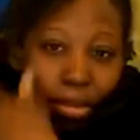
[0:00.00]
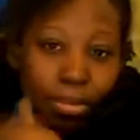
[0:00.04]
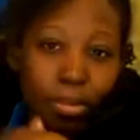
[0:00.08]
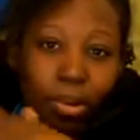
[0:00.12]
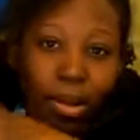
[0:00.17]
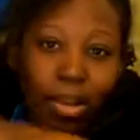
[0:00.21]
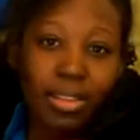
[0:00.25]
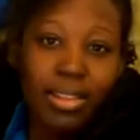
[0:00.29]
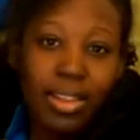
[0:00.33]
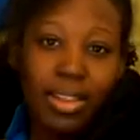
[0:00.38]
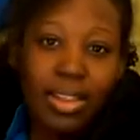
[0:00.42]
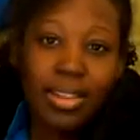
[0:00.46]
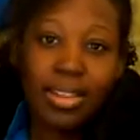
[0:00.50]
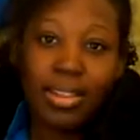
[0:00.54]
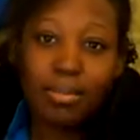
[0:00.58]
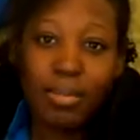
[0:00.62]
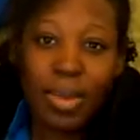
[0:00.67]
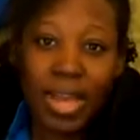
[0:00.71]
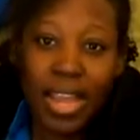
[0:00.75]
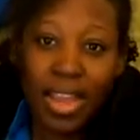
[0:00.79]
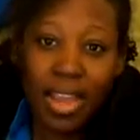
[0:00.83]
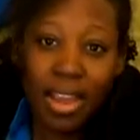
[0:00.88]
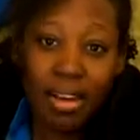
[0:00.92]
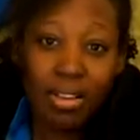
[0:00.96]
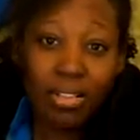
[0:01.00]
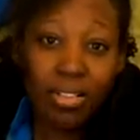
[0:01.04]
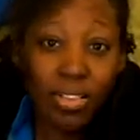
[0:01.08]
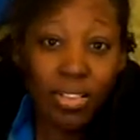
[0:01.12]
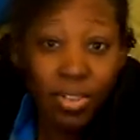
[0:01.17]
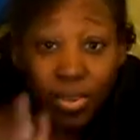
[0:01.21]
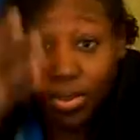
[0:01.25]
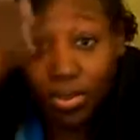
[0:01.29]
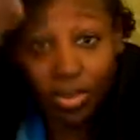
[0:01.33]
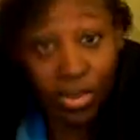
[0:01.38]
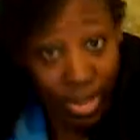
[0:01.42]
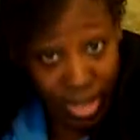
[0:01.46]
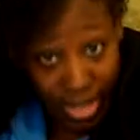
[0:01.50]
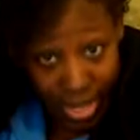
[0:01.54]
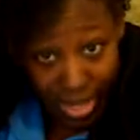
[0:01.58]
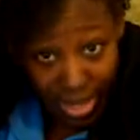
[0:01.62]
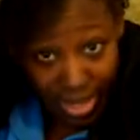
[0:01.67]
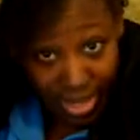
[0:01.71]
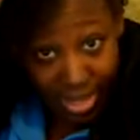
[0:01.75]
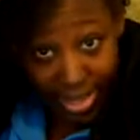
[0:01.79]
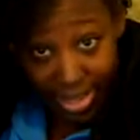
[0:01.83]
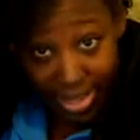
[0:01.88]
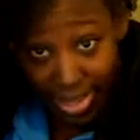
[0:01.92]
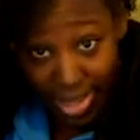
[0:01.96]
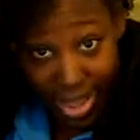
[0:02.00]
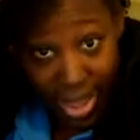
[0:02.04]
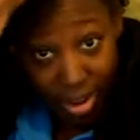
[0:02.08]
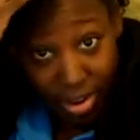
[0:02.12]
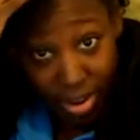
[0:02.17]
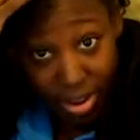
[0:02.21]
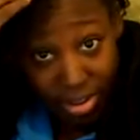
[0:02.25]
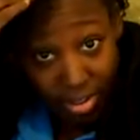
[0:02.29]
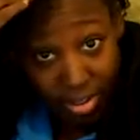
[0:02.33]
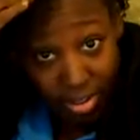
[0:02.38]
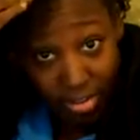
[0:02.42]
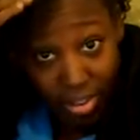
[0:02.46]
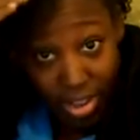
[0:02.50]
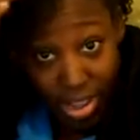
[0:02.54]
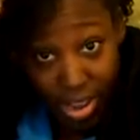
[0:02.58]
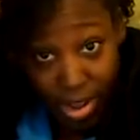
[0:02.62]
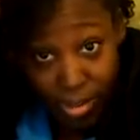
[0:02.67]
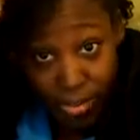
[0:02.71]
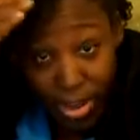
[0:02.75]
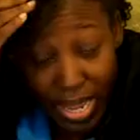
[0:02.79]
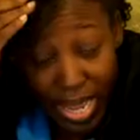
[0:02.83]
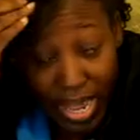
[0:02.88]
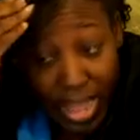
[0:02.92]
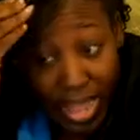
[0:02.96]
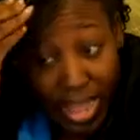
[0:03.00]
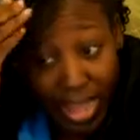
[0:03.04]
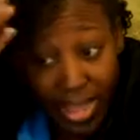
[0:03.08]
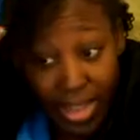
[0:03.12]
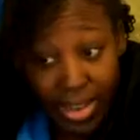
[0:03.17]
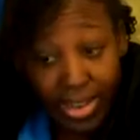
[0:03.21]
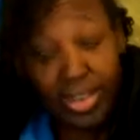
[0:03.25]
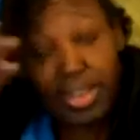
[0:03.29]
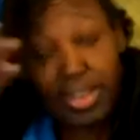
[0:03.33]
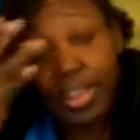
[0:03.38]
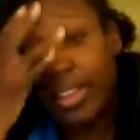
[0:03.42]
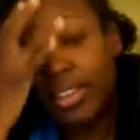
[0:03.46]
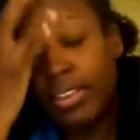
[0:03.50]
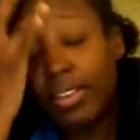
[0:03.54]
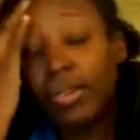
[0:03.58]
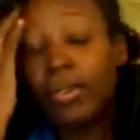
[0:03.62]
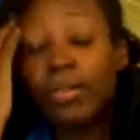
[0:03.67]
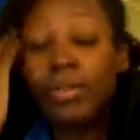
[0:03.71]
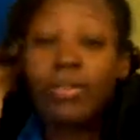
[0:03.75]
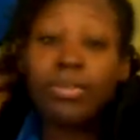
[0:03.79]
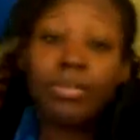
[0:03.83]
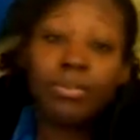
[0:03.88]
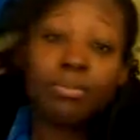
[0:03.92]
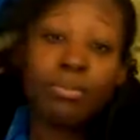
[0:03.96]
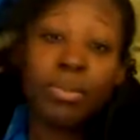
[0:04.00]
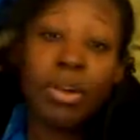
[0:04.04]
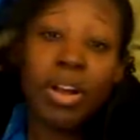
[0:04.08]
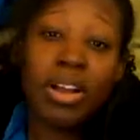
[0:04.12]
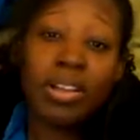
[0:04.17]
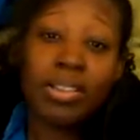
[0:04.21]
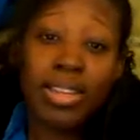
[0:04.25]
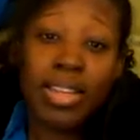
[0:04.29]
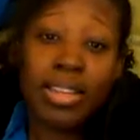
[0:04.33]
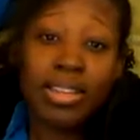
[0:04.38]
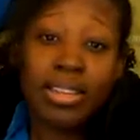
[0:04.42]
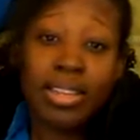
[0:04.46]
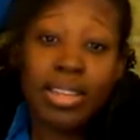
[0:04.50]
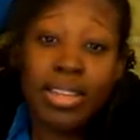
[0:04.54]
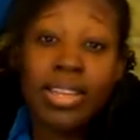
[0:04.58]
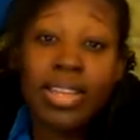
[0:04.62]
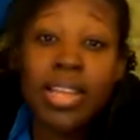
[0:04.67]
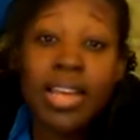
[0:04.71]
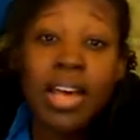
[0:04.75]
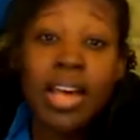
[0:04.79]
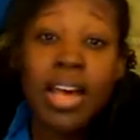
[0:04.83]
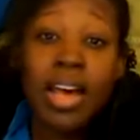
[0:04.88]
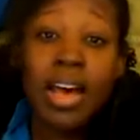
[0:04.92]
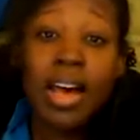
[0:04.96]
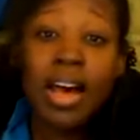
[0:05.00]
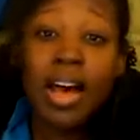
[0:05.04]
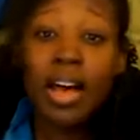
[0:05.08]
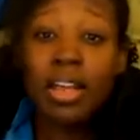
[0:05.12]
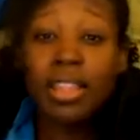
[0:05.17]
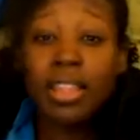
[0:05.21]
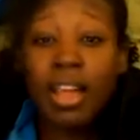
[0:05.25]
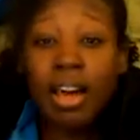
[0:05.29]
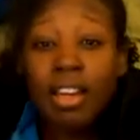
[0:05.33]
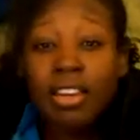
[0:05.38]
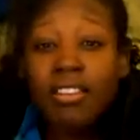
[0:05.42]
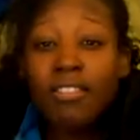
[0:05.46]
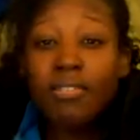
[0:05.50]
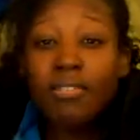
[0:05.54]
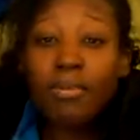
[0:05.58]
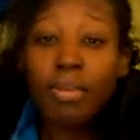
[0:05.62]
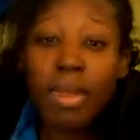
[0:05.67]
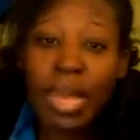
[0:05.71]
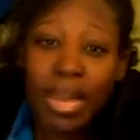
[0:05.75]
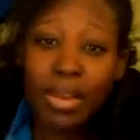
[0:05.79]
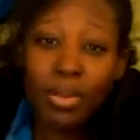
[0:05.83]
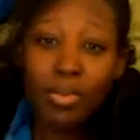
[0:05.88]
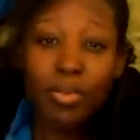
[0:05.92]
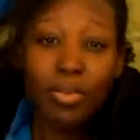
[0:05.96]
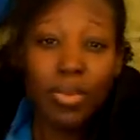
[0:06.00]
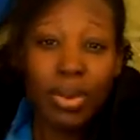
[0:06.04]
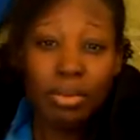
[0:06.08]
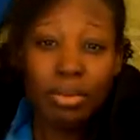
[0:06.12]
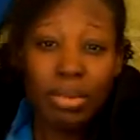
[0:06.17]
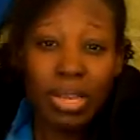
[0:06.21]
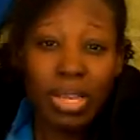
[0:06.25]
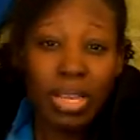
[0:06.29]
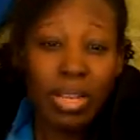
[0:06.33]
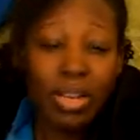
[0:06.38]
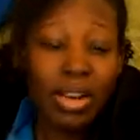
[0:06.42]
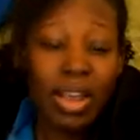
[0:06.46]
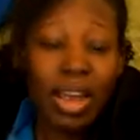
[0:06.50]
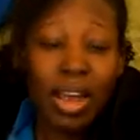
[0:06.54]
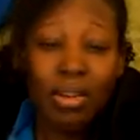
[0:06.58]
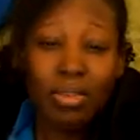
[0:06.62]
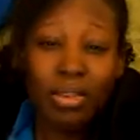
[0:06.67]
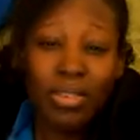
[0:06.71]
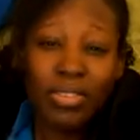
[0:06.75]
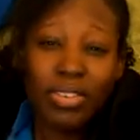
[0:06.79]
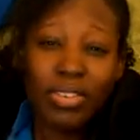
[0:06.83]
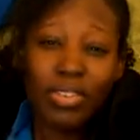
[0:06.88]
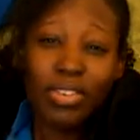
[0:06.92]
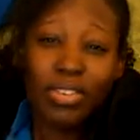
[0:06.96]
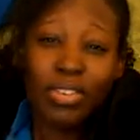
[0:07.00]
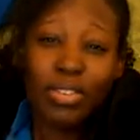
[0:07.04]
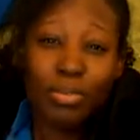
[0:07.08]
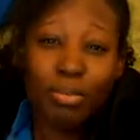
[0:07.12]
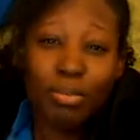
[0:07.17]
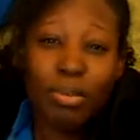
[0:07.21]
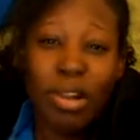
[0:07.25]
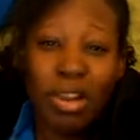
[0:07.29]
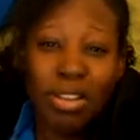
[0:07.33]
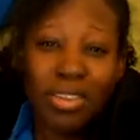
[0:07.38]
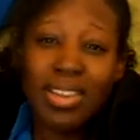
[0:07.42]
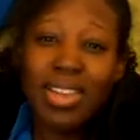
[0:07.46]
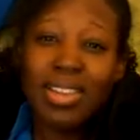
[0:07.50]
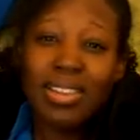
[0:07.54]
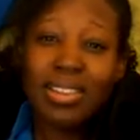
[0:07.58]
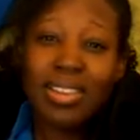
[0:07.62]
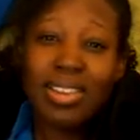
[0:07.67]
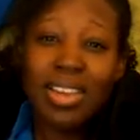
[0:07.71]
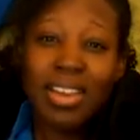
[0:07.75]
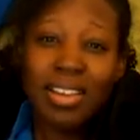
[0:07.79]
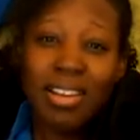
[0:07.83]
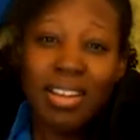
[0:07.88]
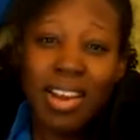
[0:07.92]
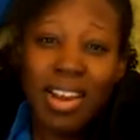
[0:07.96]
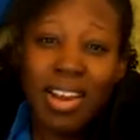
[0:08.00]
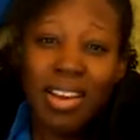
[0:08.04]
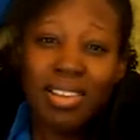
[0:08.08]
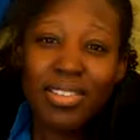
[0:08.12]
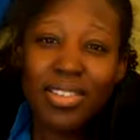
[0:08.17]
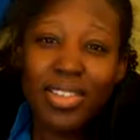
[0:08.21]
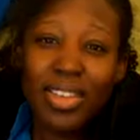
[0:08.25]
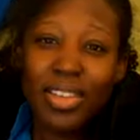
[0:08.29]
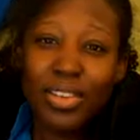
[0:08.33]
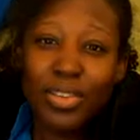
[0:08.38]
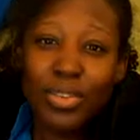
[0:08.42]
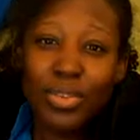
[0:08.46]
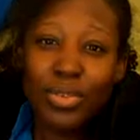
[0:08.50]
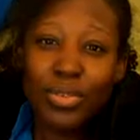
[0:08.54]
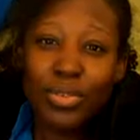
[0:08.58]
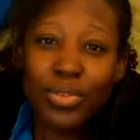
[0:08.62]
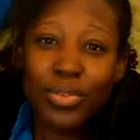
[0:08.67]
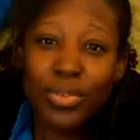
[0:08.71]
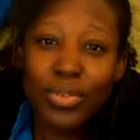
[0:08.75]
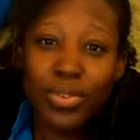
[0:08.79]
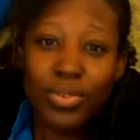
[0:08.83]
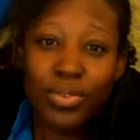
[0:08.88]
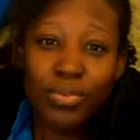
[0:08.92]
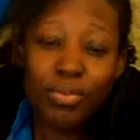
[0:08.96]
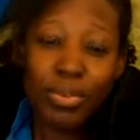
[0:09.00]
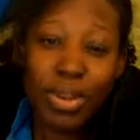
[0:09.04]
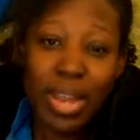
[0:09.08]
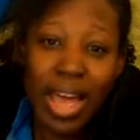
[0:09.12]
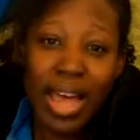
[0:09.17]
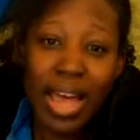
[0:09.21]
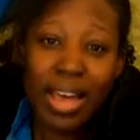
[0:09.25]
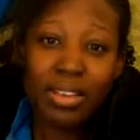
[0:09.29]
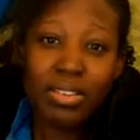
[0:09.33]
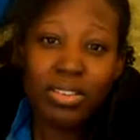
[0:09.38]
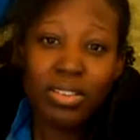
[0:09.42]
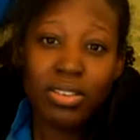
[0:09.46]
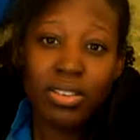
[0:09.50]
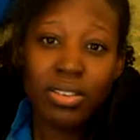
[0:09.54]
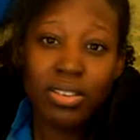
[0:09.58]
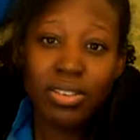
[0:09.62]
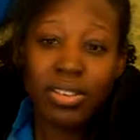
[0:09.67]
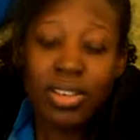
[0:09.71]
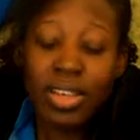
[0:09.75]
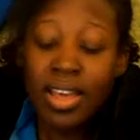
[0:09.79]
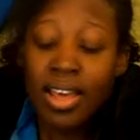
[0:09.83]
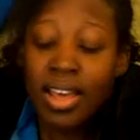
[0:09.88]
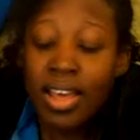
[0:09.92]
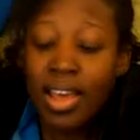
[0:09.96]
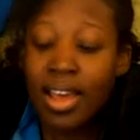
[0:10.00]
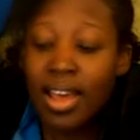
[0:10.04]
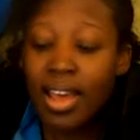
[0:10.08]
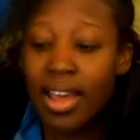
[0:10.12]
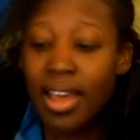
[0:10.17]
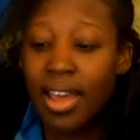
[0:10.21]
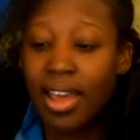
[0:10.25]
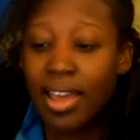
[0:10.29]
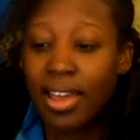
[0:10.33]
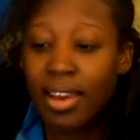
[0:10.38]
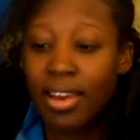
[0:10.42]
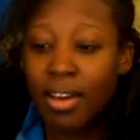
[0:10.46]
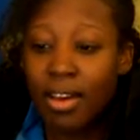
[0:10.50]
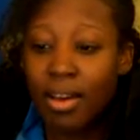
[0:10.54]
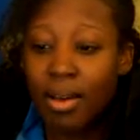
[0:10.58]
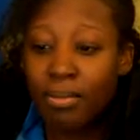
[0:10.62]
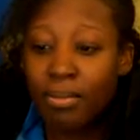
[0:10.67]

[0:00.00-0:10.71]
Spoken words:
process in my hair, so this is how it grows out of my head, and I don't process it. A lot of black women, however, do process their hair. They use relaxers, and